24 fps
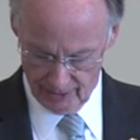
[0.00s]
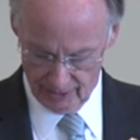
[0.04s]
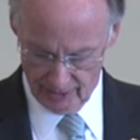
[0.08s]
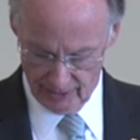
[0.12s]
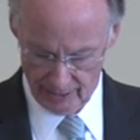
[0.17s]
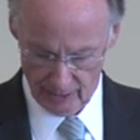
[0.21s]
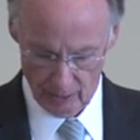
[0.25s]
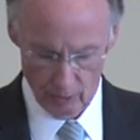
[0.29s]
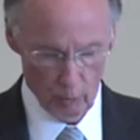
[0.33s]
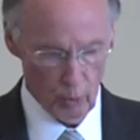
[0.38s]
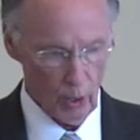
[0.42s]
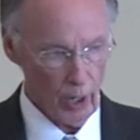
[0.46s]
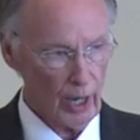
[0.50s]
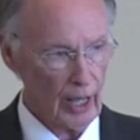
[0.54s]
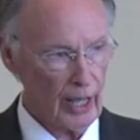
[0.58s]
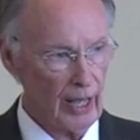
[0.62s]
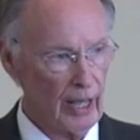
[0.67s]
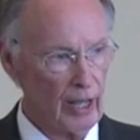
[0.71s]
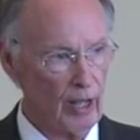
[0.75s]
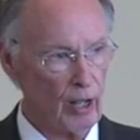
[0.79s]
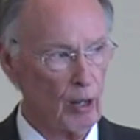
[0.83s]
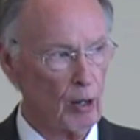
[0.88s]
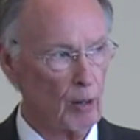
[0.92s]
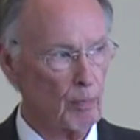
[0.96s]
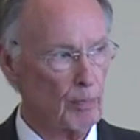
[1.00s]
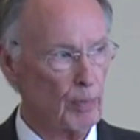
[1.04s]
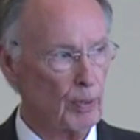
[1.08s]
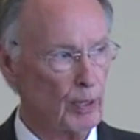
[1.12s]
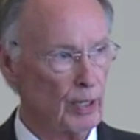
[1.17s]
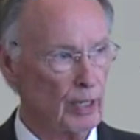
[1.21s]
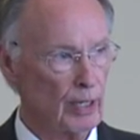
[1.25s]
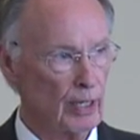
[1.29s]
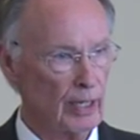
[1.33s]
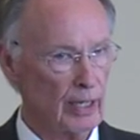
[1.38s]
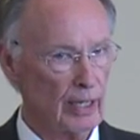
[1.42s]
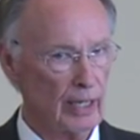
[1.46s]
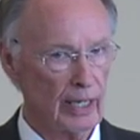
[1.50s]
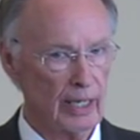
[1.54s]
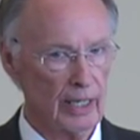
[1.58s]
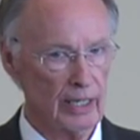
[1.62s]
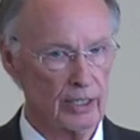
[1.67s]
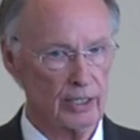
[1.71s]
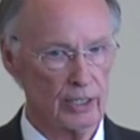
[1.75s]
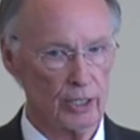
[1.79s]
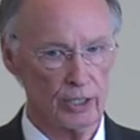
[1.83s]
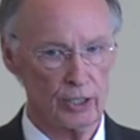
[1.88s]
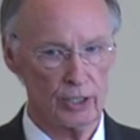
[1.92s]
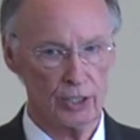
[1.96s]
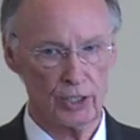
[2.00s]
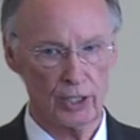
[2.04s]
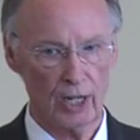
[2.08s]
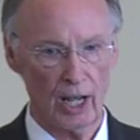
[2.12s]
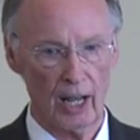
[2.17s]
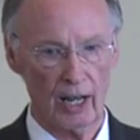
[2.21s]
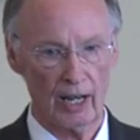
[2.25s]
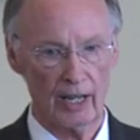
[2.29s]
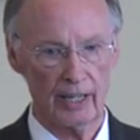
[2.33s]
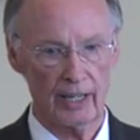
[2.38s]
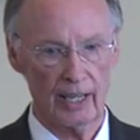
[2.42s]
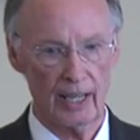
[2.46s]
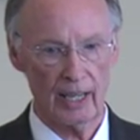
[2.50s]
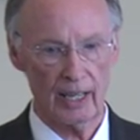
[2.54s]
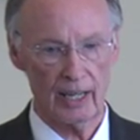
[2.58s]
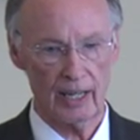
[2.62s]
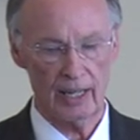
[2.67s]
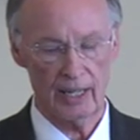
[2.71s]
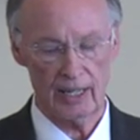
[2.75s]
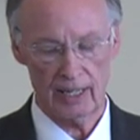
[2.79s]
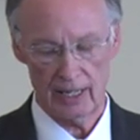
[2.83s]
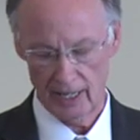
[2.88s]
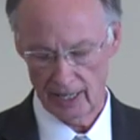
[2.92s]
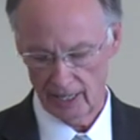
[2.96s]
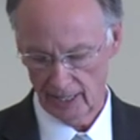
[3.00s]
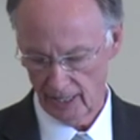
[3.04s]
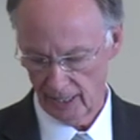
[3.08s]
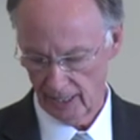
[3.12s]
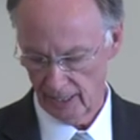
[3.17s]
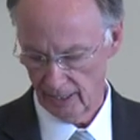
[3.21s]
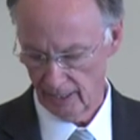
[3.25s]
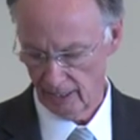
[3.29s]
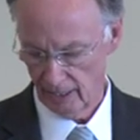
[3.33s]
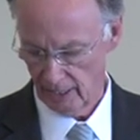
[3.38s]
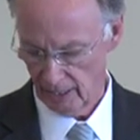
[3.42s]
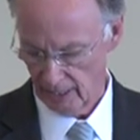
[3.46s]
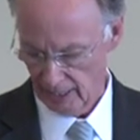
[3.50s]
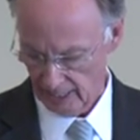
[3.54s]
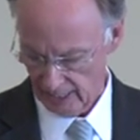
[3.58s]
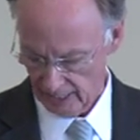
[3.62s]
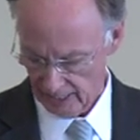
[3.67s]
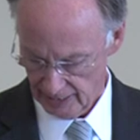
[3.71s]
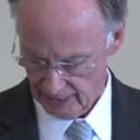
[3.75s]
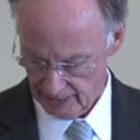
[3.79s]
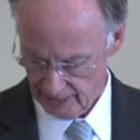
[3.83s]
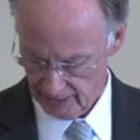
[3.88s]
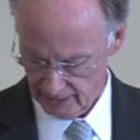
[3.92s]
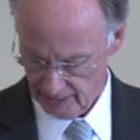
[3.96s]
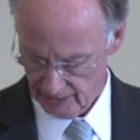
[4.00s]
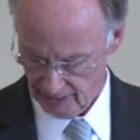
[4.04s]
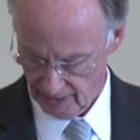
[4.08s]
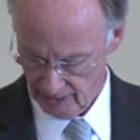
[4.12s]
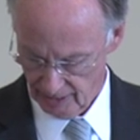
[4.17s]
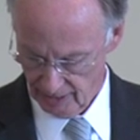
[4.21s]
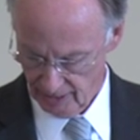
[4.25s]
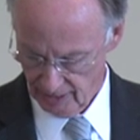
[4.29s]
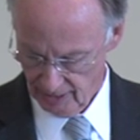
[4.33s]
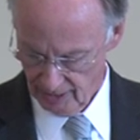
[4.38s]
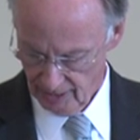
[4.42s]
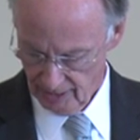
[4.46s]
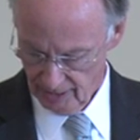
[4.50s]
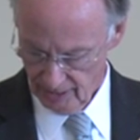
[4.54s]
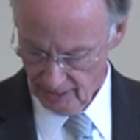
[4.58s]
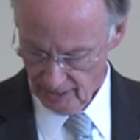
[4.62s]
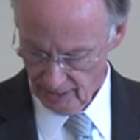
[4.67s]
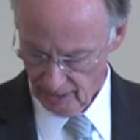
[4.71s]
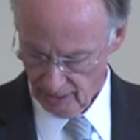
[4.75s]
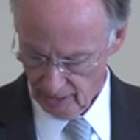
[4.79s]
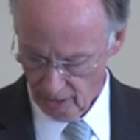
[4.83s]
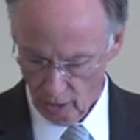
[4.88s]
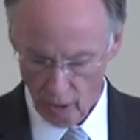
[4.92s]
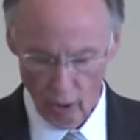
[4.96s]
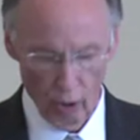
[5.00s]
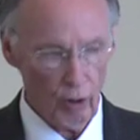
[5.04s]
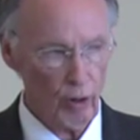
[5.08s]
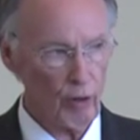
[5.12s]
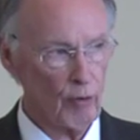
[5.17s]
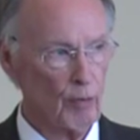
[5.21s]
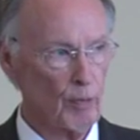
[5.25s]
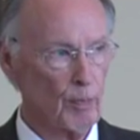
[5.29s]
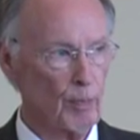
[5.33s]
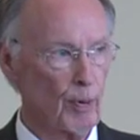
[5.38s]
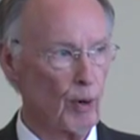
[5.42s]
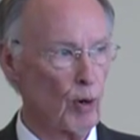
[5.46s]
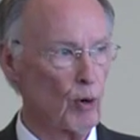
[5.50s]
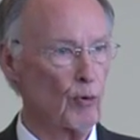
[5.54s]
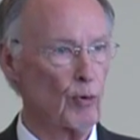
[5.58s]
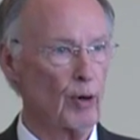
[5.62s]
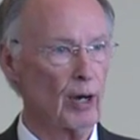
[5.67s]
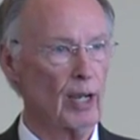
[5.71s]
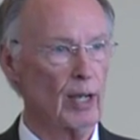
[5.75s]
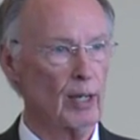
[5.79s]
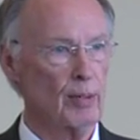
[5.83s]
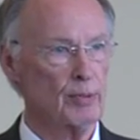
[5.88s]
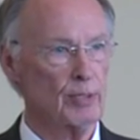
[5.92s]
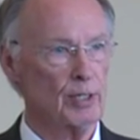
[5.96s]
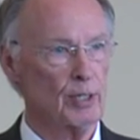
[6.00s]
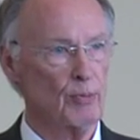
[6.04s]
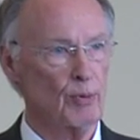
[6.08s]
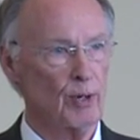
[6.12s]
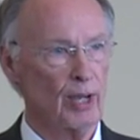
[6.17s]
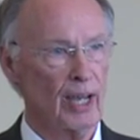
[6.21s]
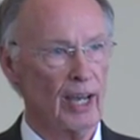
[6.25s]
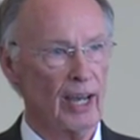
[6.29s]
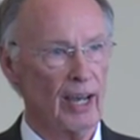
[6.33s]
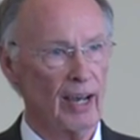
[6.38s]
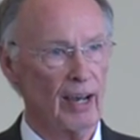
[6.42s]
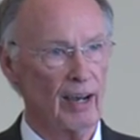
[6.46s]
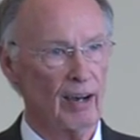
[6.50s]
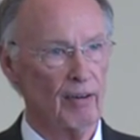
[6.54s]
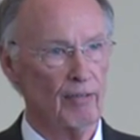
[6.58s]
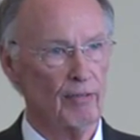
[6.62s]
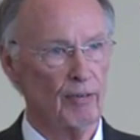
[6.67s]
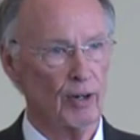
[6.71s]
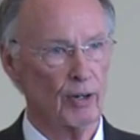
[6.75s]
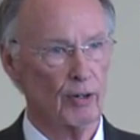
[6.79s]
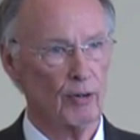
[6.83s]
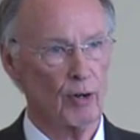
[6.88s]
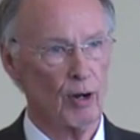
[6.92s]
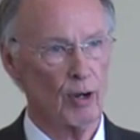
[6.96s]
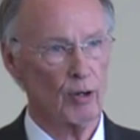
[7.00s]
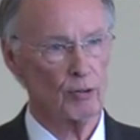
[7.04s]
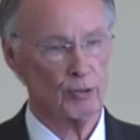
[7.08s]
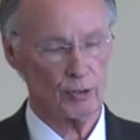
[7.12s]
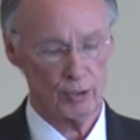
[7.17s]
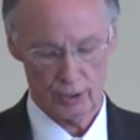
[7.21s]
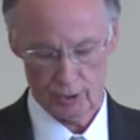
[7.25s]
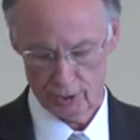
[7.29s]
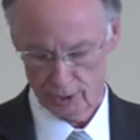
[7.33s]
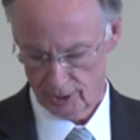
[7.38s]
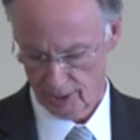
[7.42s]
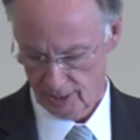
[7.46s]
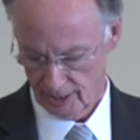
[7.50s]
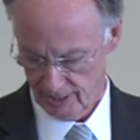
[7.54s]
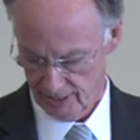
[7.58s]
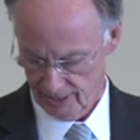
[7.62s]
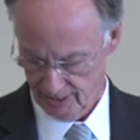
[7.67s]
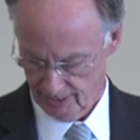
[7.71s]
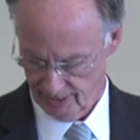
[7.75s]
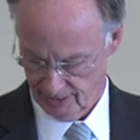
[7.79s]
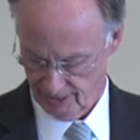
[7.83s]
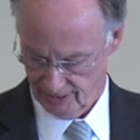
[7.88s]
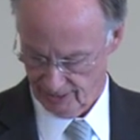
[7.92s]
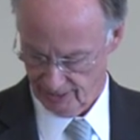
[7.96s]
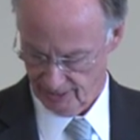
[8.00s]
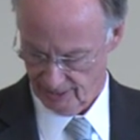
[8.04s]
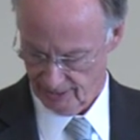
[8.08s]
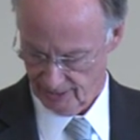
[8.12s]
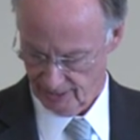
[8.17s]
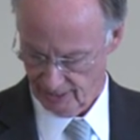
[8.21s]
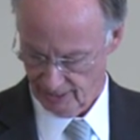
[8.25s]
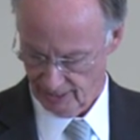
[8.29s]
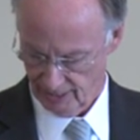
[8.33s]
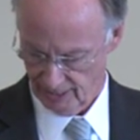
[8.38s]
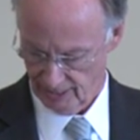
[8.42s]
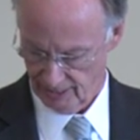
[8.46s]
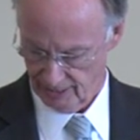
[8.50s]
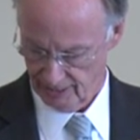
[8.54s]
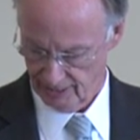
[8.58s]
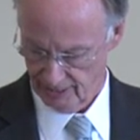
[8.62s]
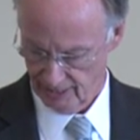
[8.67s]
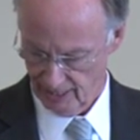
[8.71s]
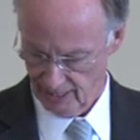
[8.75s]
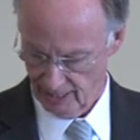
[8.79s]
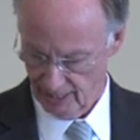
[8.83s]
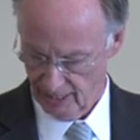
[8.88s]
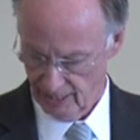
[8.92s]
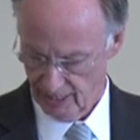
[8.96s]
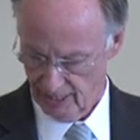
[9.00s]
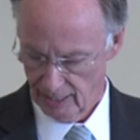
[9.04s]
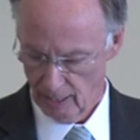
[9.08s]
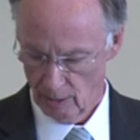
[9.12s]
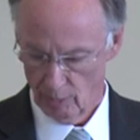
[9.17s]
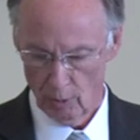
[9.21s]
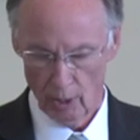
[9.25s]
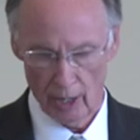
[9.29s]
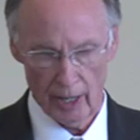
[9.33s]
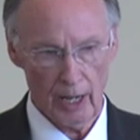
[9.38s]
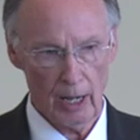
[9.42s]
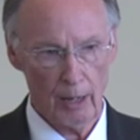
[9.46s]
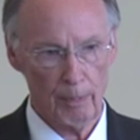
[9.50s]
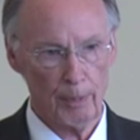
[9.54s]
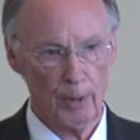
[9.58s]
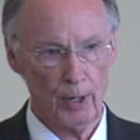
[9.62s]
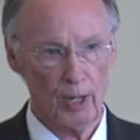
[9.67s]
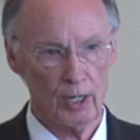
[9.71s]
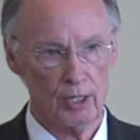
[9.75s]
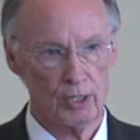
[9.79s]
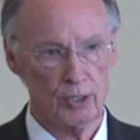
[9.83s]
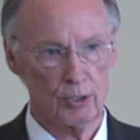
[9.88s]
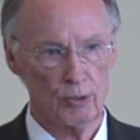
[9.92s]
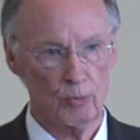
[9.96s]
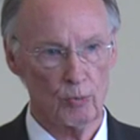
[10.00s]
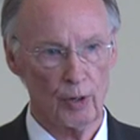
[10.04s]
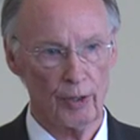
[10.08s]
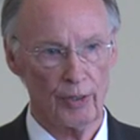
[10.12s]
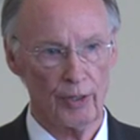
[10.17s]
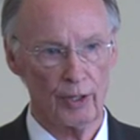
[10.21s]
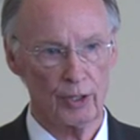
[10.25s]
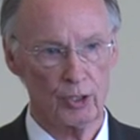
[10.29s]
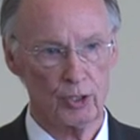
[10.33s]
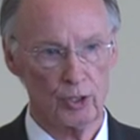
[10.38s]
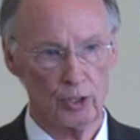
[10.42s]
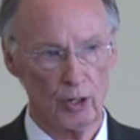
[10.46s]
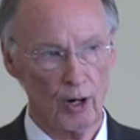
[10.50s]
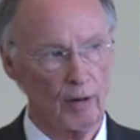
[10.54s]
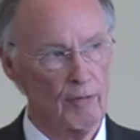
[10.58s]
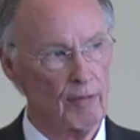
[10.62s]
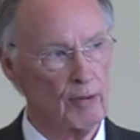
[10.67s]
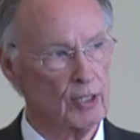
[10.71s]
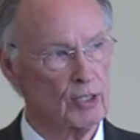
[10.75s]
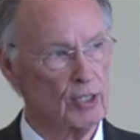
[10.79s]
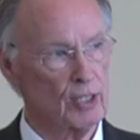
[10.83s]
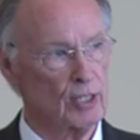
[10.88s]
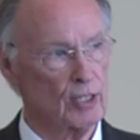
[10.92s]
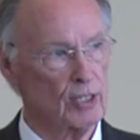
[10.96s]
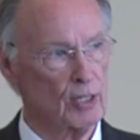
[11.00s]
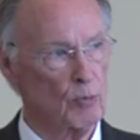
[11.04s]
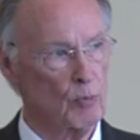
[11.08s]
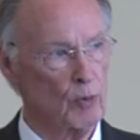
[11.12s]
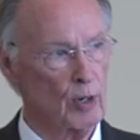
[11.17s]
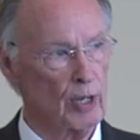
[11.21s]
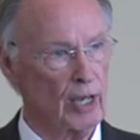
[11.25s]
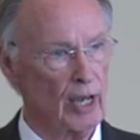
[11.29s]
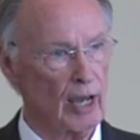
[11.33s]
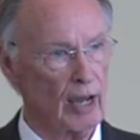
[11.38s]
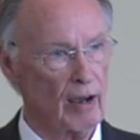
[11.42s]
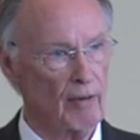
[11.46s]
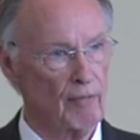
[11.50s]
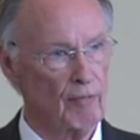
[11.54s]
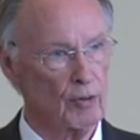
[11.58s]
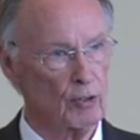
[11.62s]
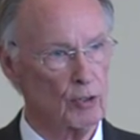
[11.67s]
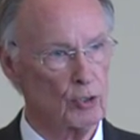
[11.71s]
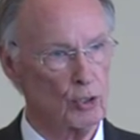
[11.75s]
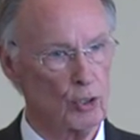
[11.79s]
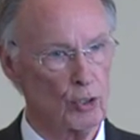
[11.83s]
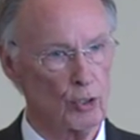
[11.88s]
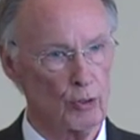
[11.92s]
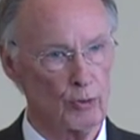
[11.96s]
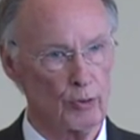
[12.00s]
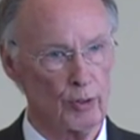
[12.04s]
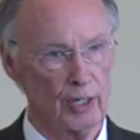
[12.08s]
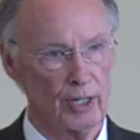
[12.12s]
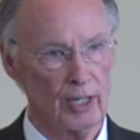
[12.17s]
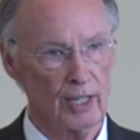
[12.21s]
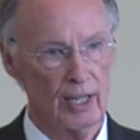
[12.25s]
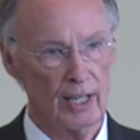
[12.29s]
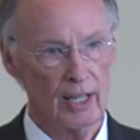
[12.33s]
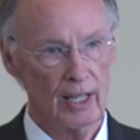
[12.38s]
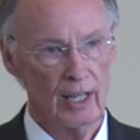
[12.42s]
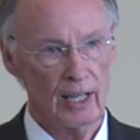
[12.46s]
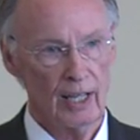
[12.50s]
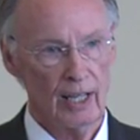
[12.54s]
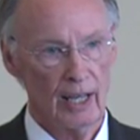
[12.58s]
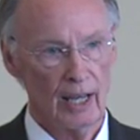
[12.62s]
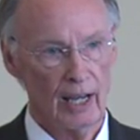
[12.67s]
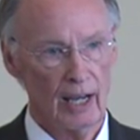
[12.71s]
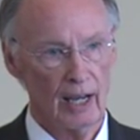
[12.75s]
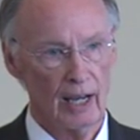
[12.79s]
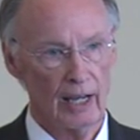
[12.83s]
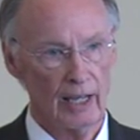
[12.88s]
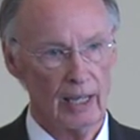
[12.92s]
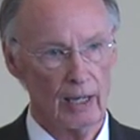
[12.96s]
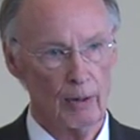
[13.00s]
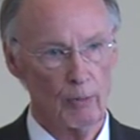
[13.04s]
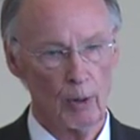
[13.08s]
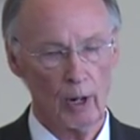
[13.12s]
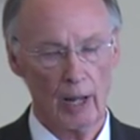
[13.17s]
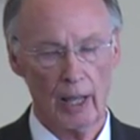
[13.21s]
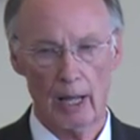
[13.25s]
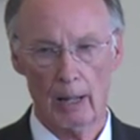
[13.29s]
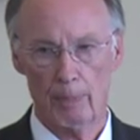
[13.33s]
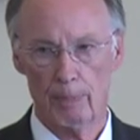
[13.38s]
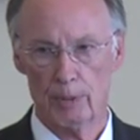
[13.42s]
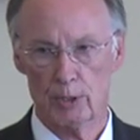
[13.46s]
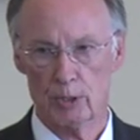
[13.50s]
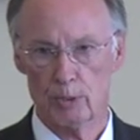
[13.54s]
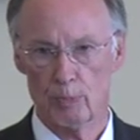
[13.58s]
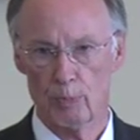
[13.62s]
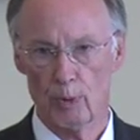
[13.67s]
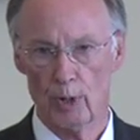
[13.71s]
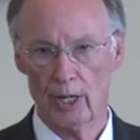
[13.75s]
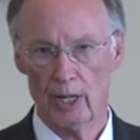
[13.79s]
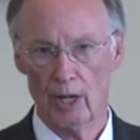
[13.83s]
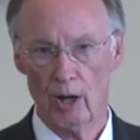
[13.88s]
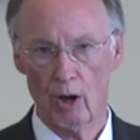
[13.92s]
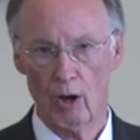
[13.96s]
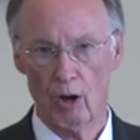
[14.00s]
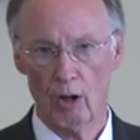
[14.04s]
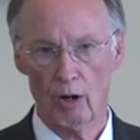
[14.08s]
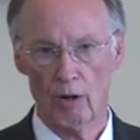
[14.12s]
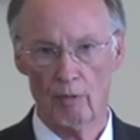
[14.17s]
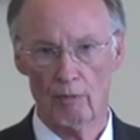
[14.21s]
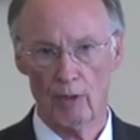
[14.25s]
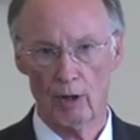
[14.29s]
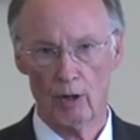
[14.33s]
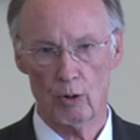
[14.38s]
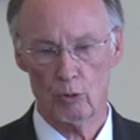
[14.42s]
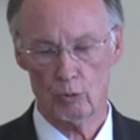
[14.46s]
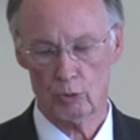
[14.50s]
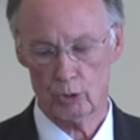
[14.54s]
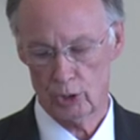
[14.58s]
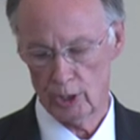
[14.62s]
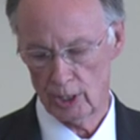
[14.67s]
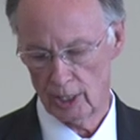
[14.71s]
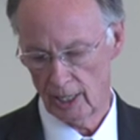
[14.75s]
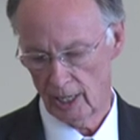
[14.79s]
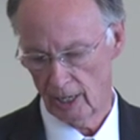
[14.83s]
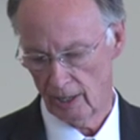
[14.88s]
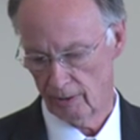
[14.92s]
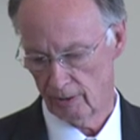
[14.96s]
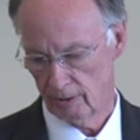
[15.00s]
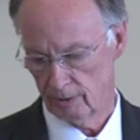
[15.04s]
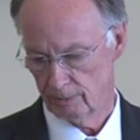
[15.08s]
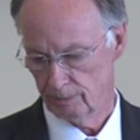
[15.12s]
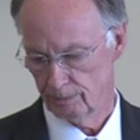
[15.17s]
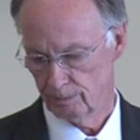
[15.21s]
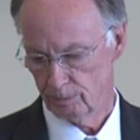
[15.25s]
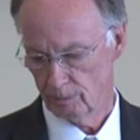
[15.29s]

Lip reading: It will help in consolidating and aligning all of the programs that we have across the state. And it will help us with the services that we have for children. It will help us bring all of those together.